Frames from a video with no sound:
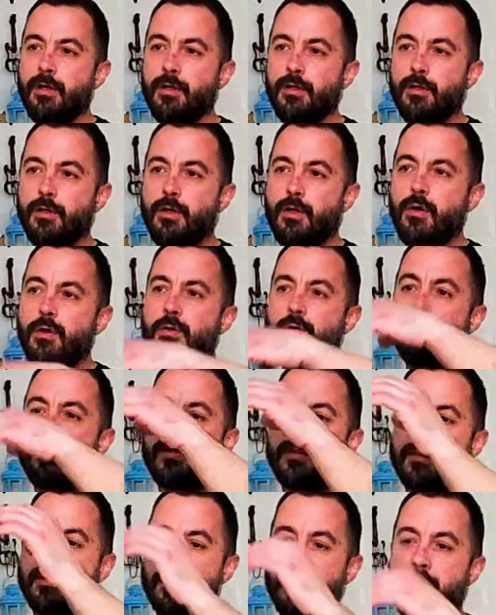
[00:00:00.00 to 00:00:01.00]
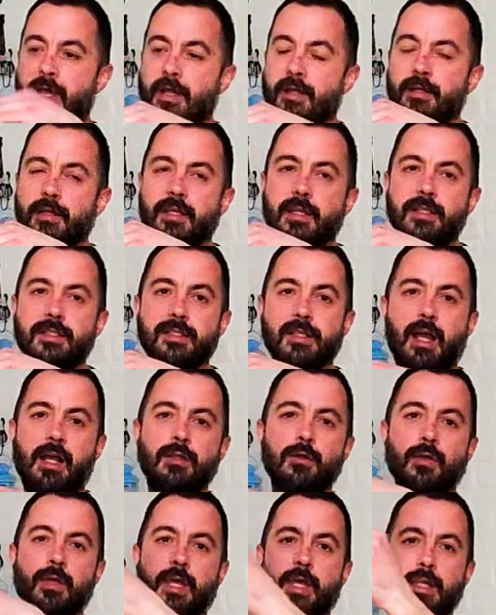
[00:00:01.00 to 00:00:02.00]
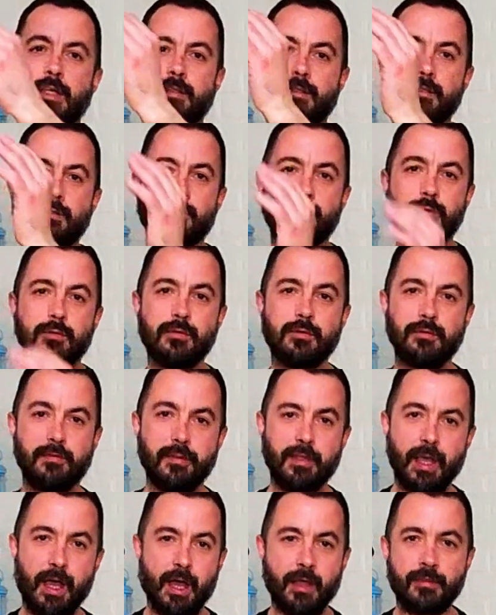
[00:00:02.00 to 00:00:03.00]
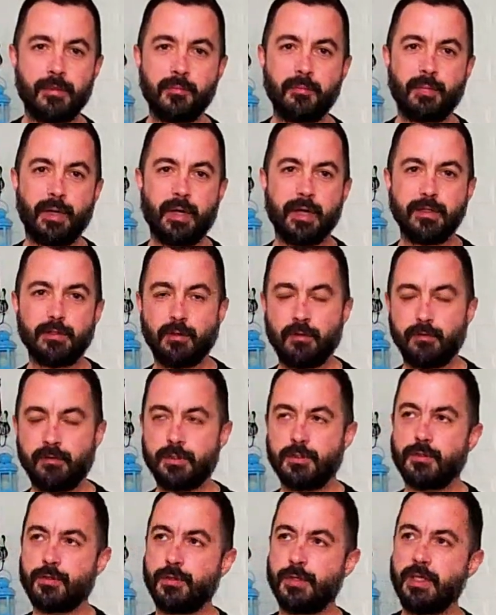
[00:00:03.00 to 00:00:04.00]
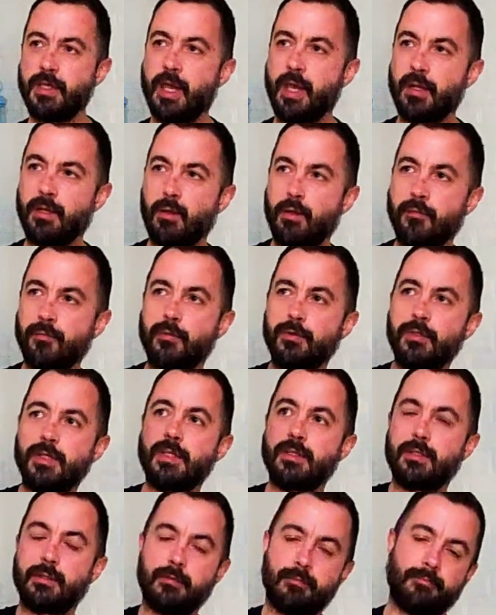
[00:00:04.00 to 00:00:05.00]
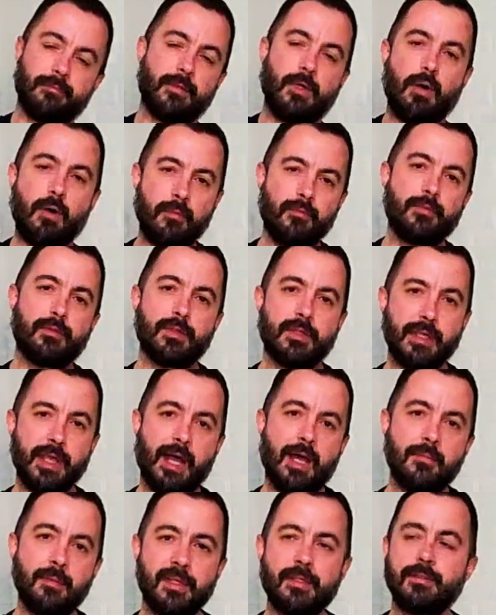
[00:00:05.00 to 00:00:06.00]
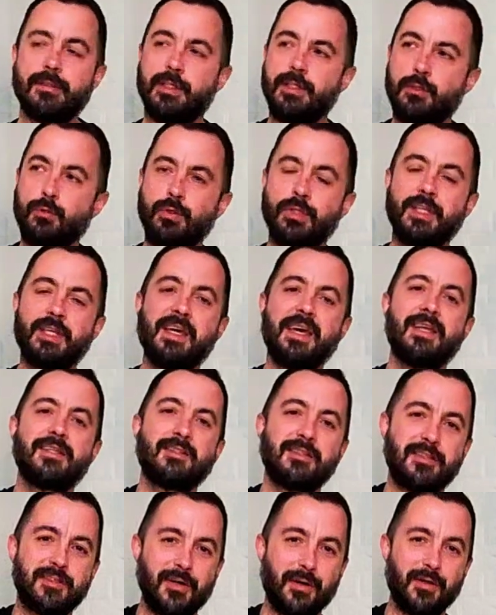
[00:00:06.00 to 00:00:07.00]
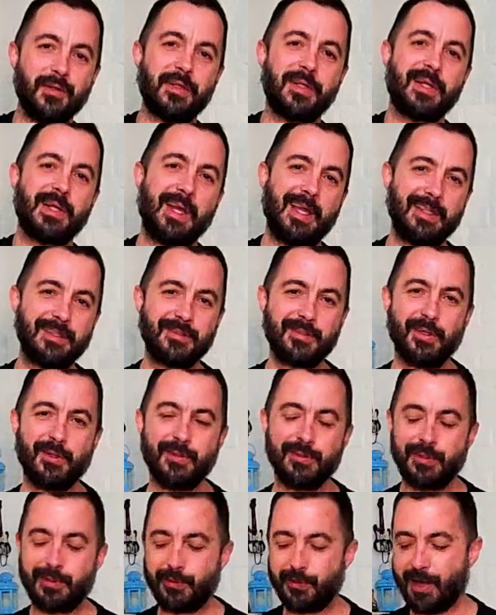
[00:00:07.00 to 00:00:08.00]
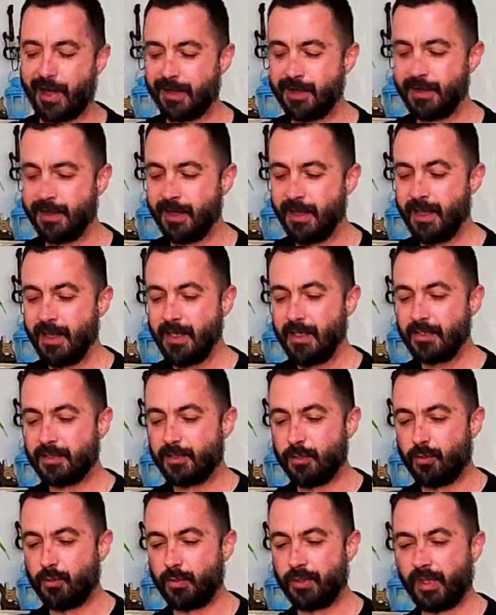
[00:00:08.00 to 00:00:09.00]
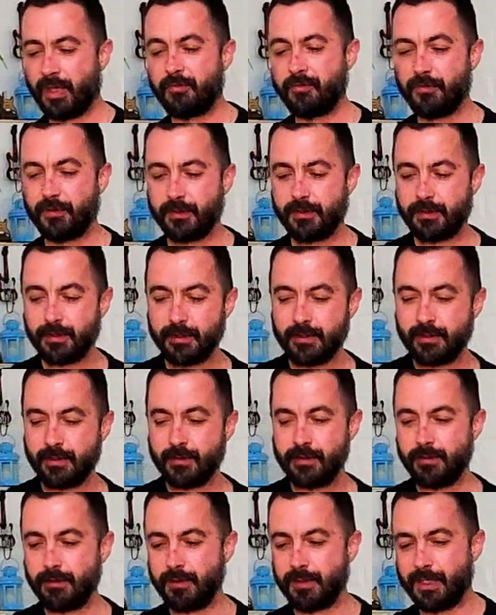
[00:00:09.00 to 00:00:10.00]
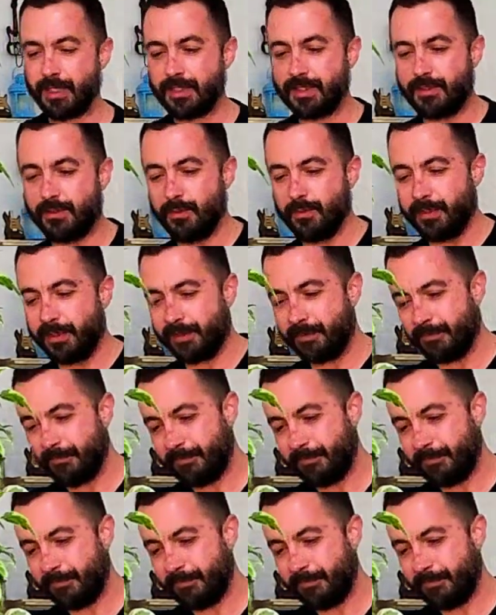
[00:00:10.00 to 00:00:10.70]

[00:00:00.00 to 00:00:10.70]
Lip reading: goes and it's allocated to the other part of the tree, and hopefully, I mean, it will get taller and taller, right? So without further ado, let's do it.